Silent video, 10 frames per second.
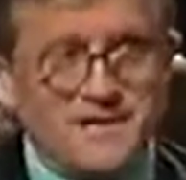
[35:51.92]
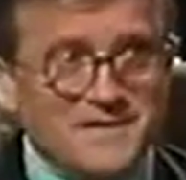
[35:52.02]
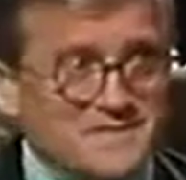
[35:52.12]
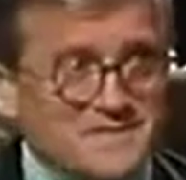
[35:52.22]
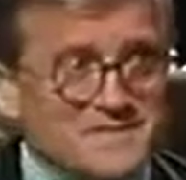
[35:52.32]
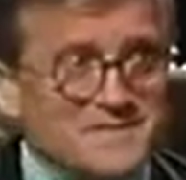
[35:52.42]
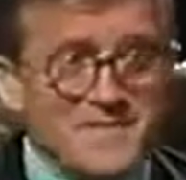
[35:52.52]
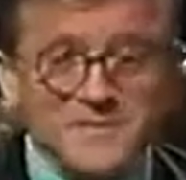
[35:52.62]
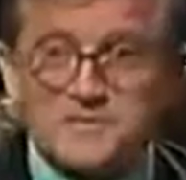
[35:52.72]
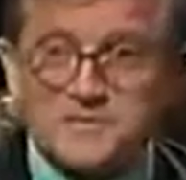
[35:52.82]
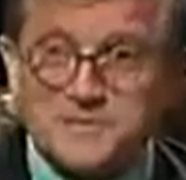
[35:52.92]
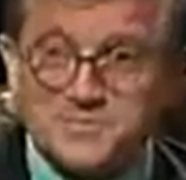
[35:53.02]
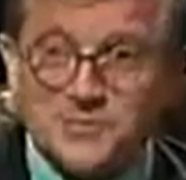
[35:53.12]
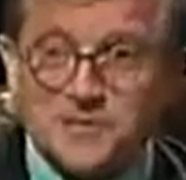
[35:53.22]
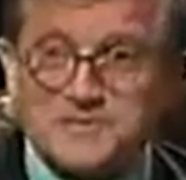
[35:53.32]
I didn't say what
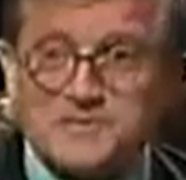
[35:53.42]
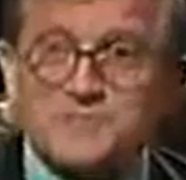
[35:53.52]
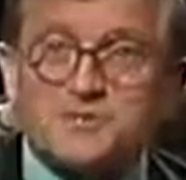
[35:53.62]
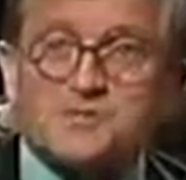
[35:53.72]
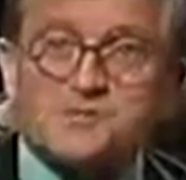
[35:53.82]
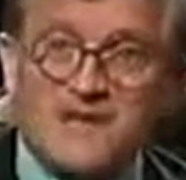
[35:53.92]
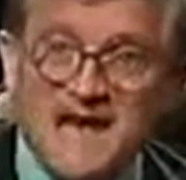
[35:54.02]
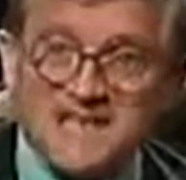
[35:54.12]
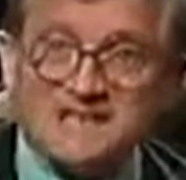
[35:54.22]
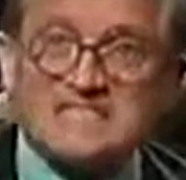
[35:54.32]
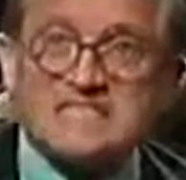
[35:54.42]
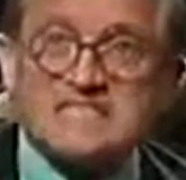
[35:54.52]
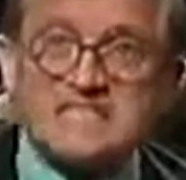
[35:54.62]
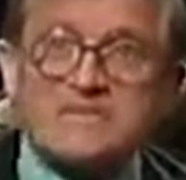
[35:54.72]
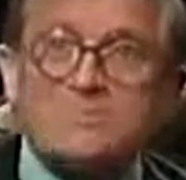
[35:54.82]
it was, but you can
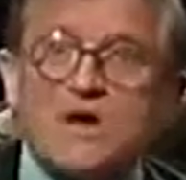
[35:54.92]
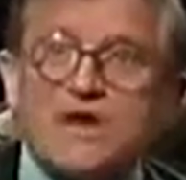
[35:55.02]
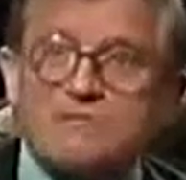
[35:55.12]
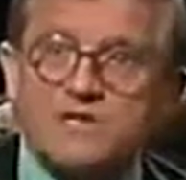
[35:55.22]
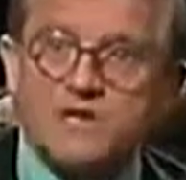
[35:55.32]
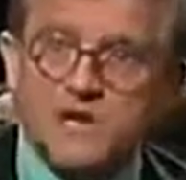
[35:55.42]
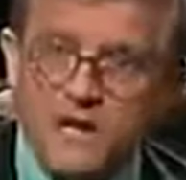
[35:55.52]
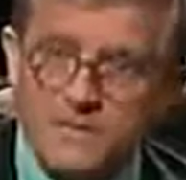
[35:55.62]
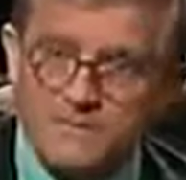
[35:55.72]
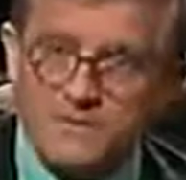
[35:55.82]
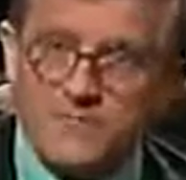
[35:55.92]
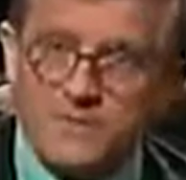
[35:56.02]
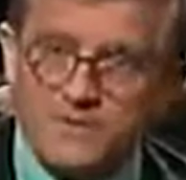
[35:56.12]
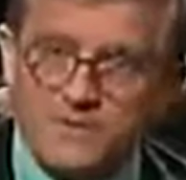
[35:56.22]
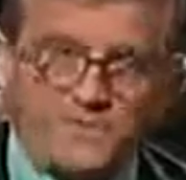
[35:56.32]
see where it came
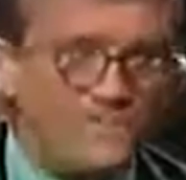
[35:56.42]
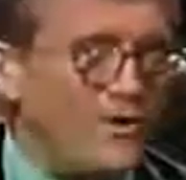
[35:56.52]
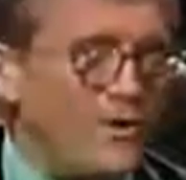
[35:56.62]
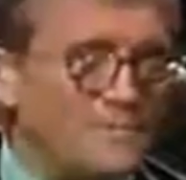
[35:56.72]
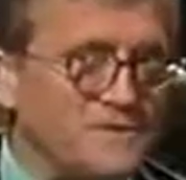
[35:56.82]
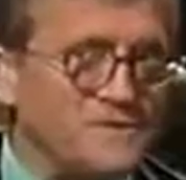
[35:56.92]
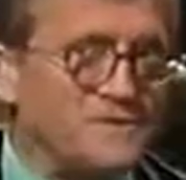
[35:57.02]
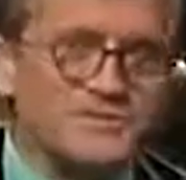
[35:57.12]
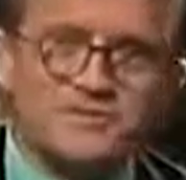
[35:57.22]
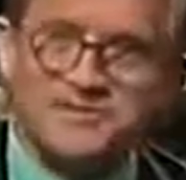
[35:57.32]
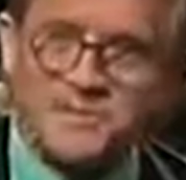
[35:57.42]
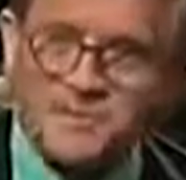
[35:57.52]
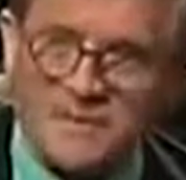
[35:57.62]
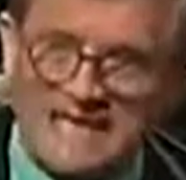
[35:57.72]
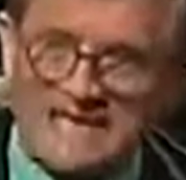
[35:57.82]
from. The form didn't just
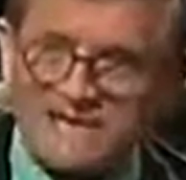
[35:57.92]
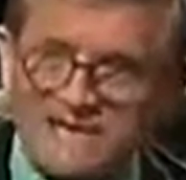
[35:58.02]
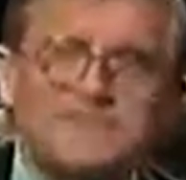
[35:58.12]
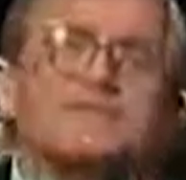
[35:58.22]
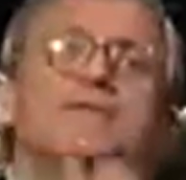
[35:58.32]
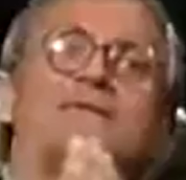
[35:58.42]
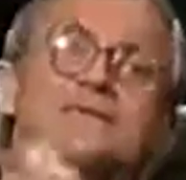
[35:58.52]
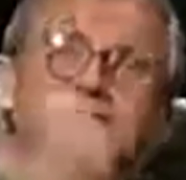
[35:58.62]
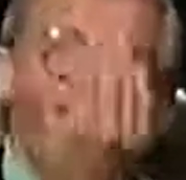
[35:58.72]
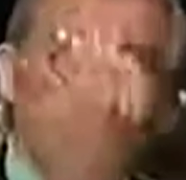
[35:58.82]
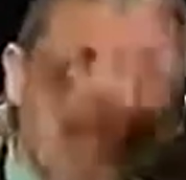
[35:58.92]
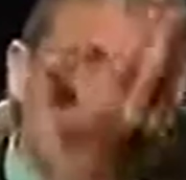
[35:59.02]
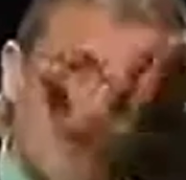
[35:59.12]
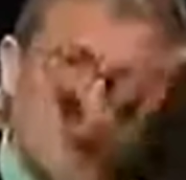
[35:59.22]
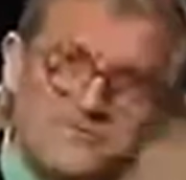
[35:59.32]
appear. It
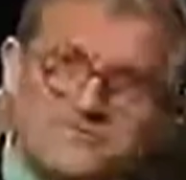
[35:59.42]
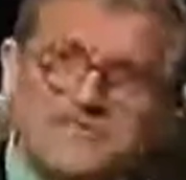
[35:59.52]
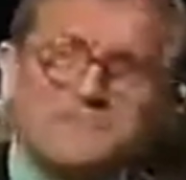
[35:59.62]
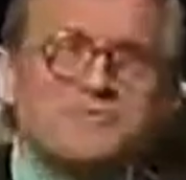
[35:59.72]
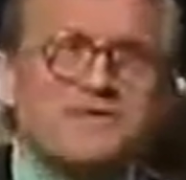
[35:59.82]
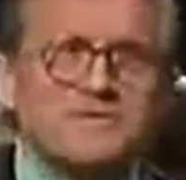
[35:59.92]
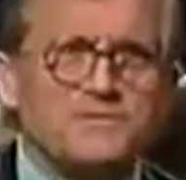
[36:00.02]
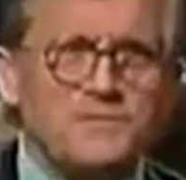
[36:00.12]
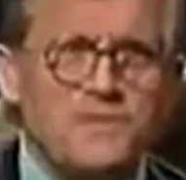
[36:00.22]
came out of something at the